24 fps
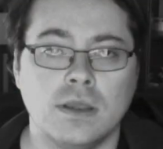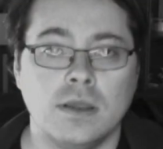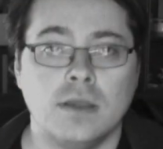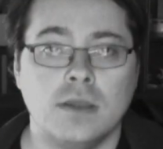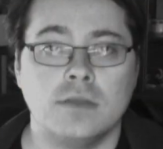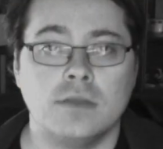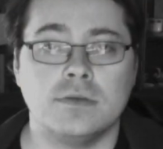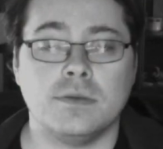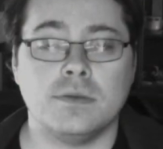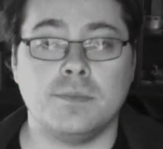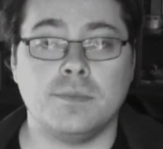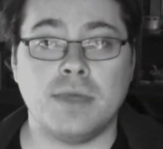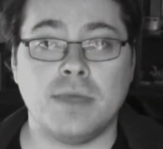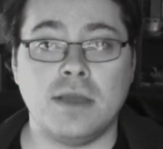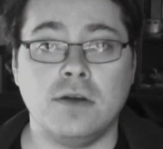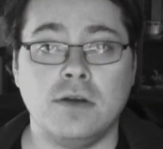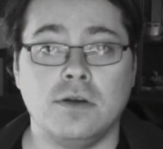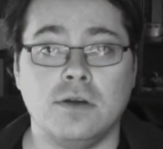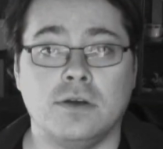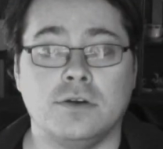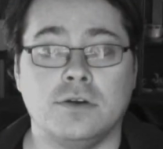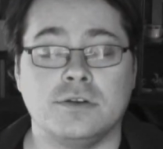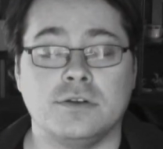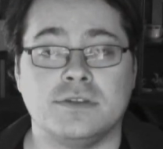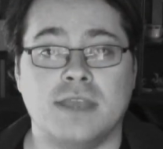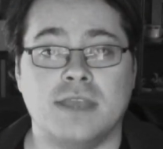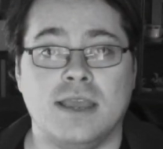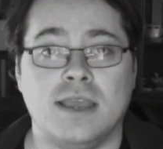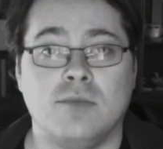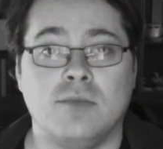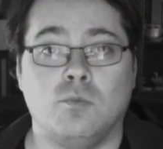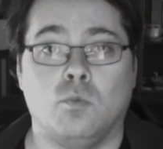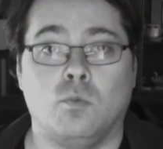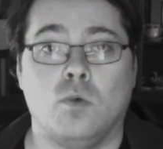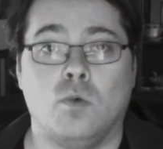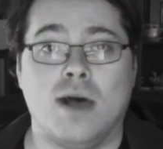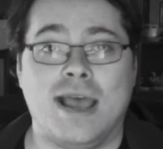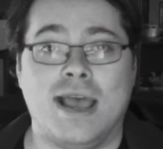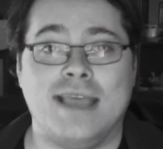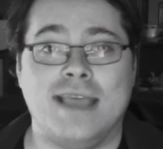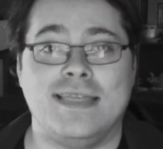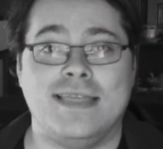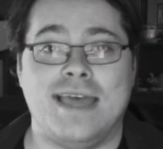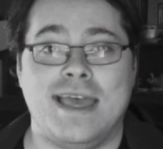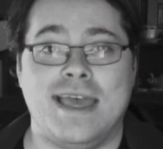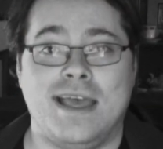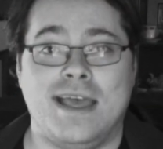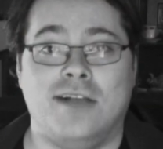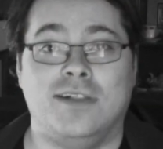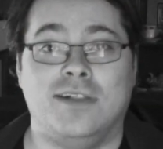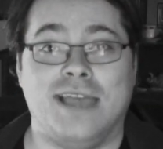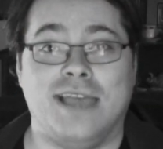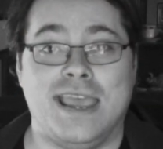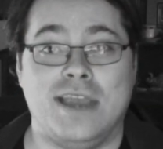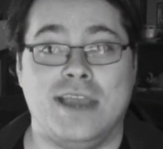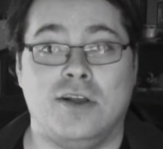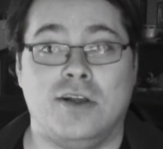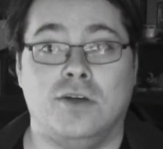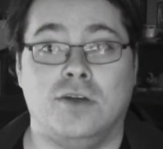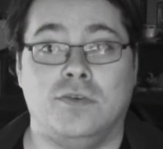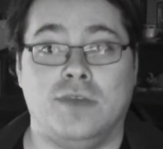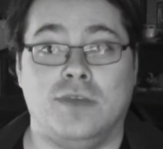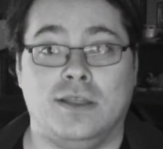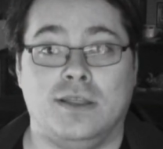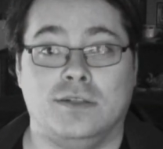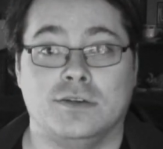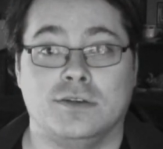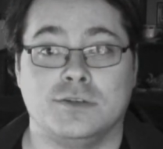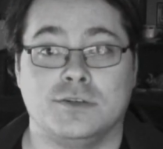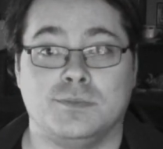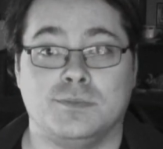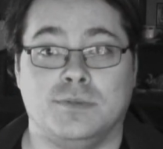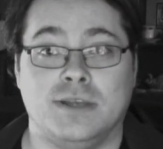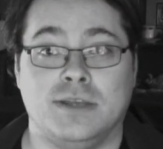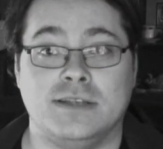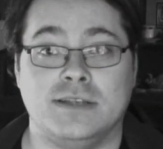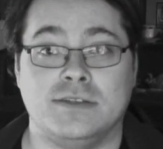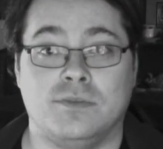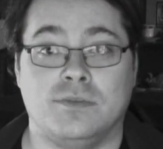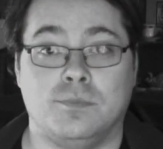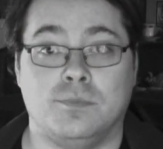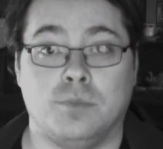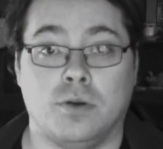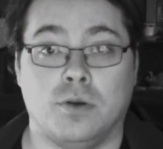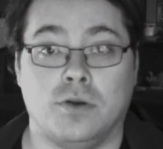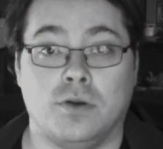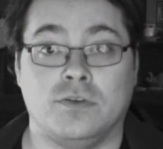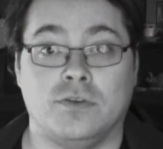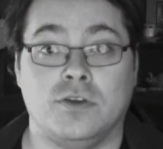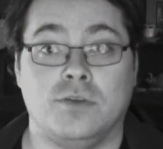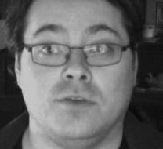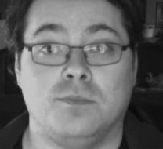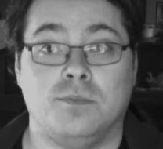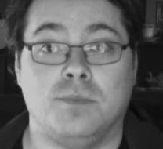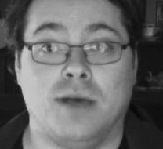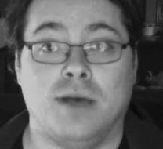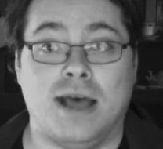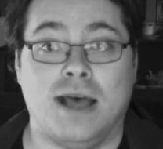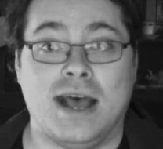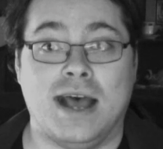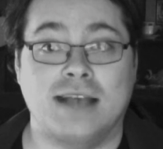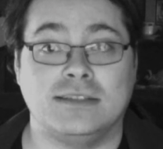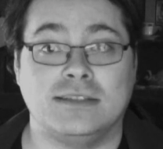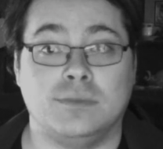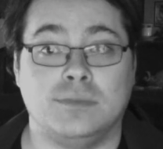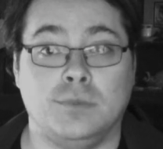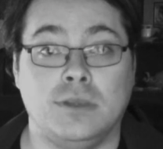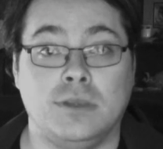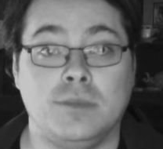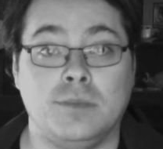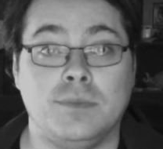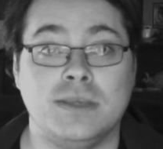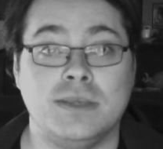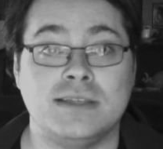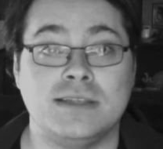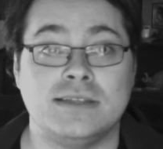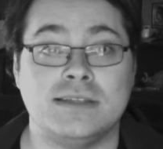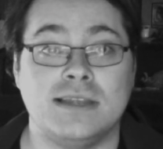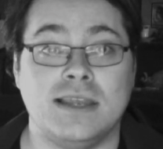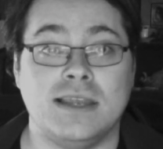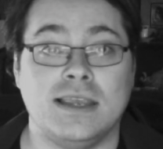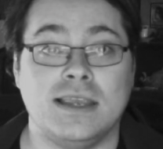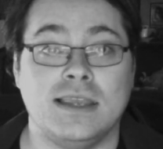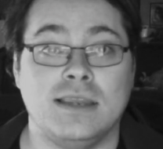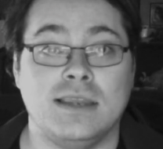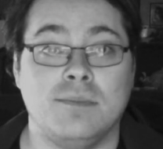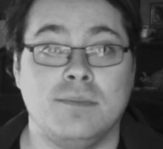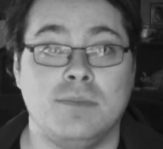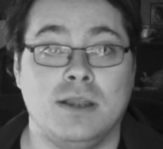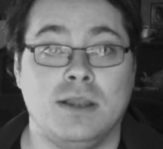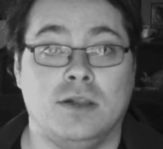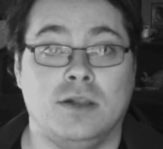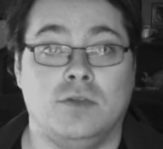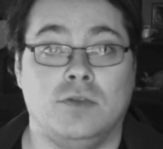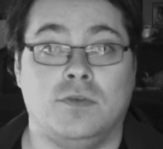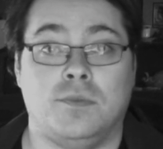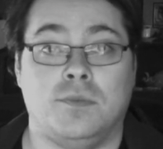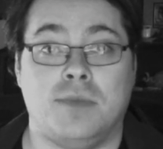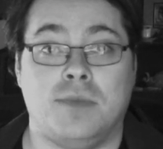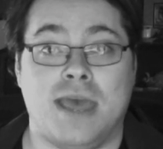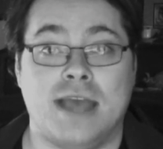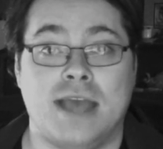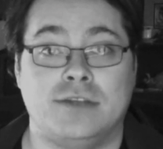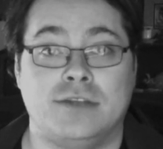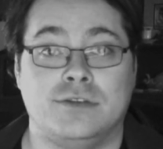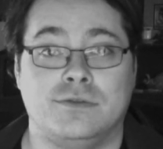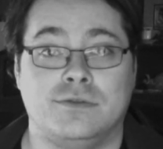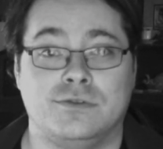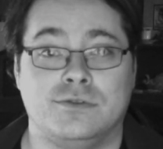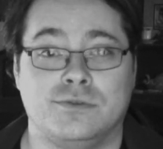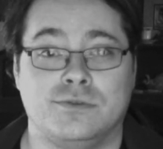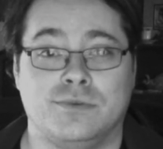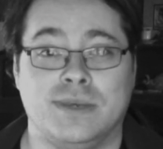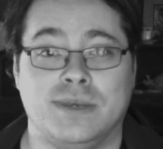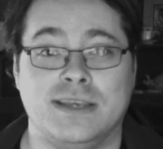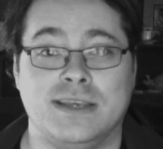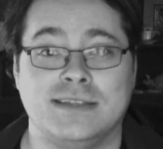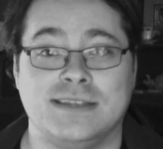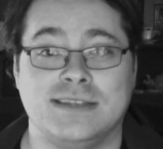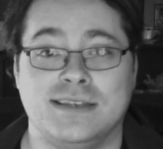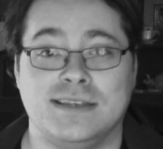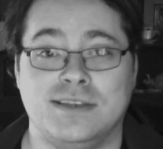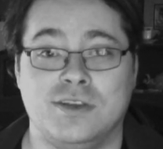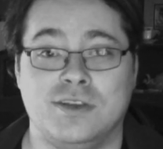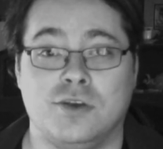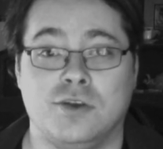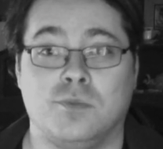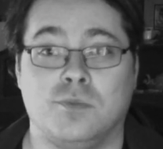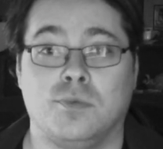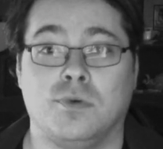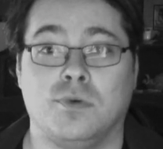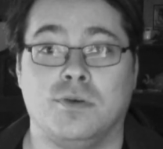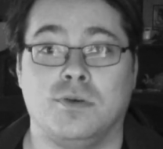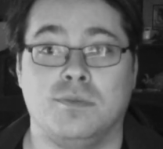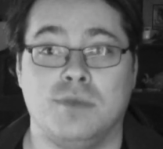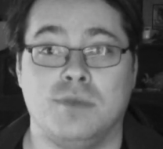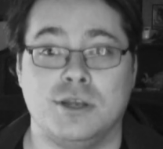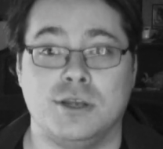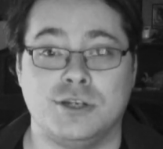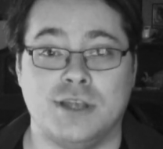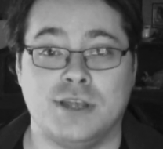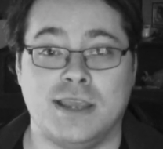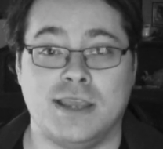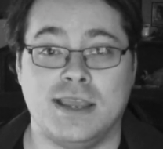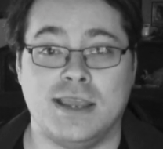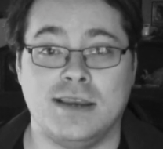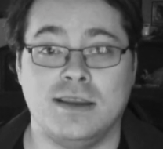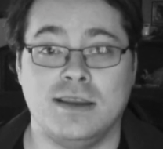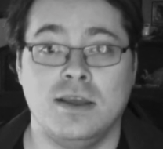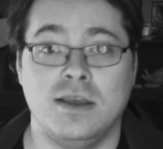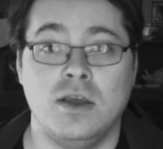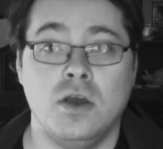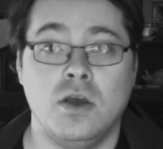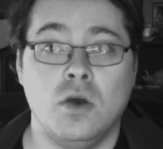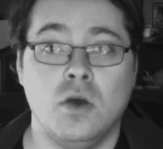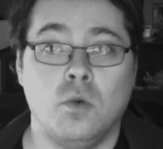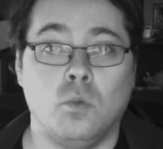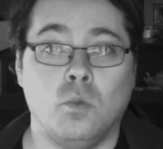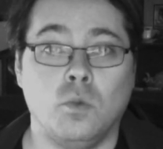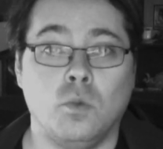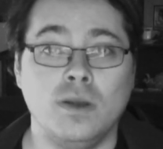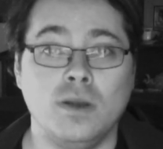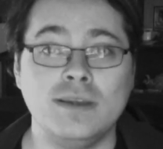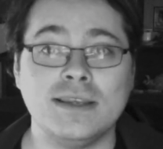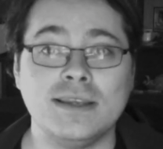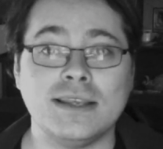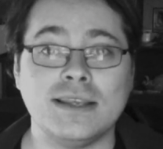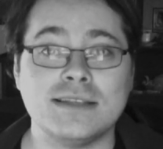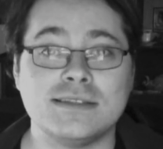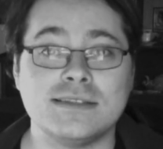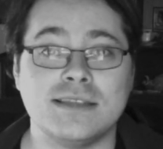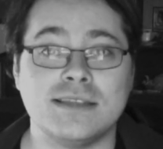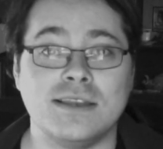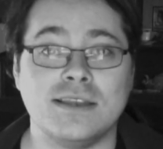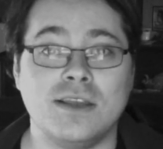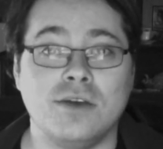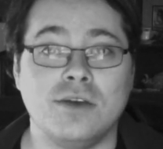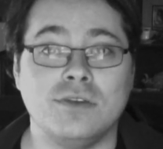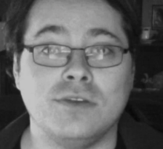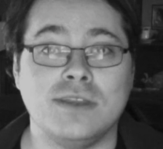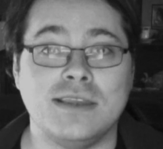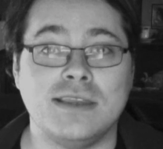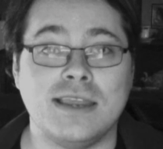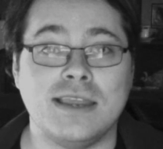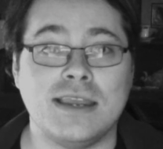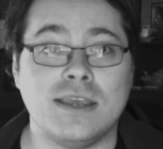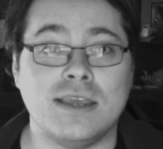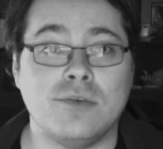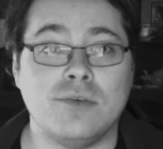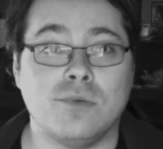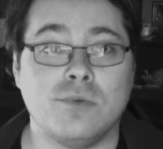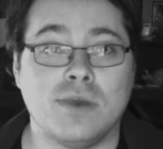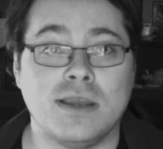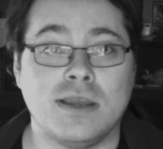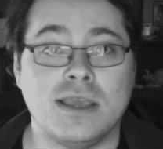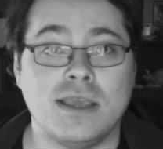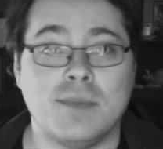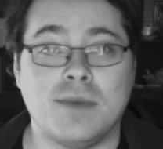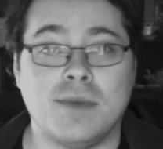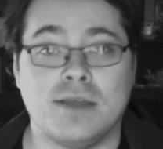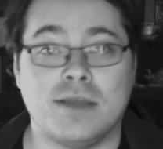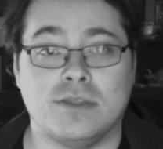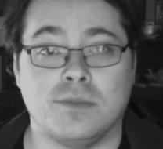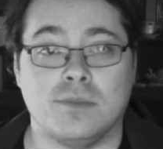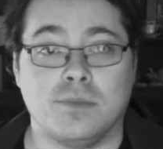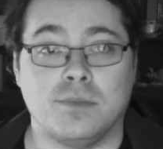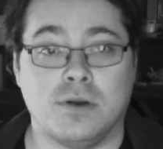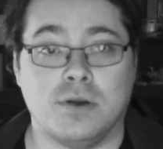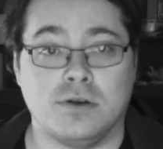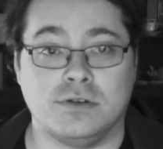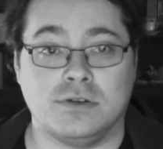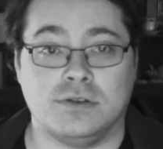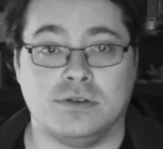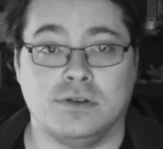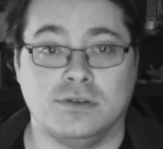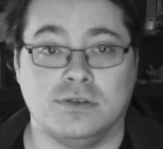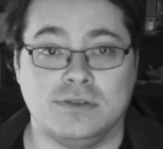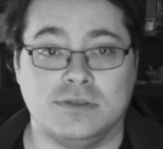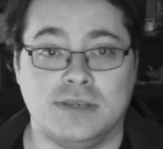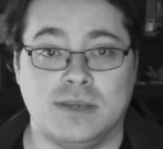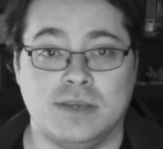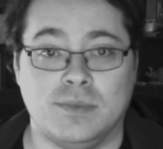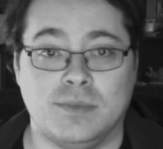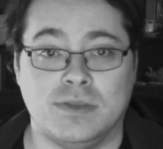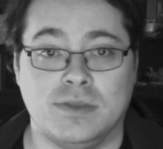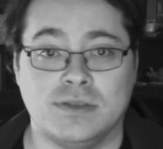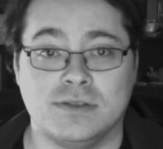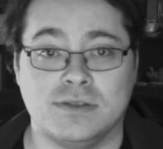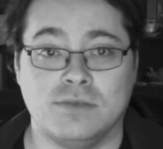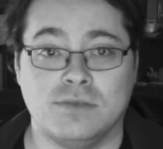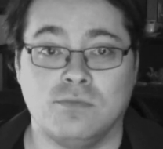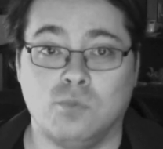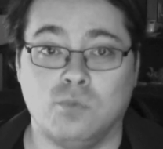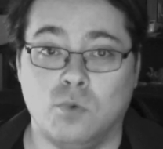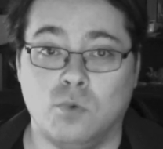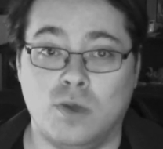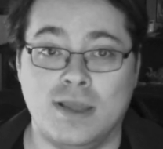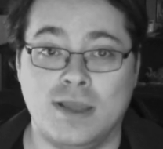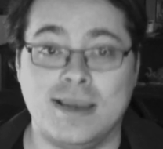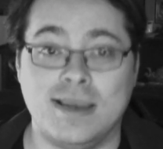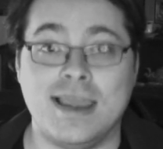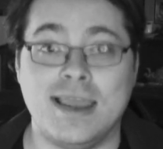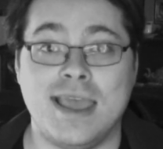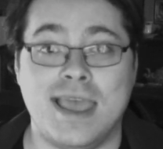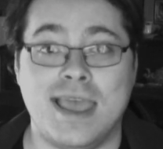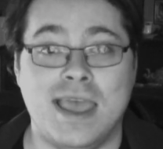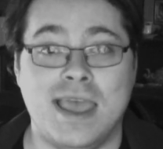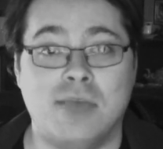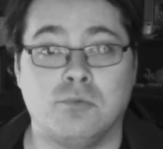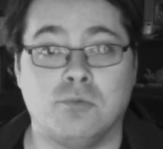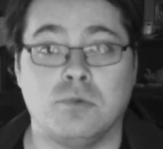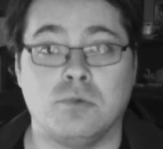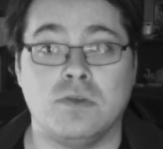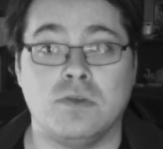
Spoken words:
To better understand why the hell Adolf Hitler's place of birth could possibly be sitting in the middle of a patch of trees in Dearborn, Michigan, one needs to know the nitty-gritty about the personal demons of one Henry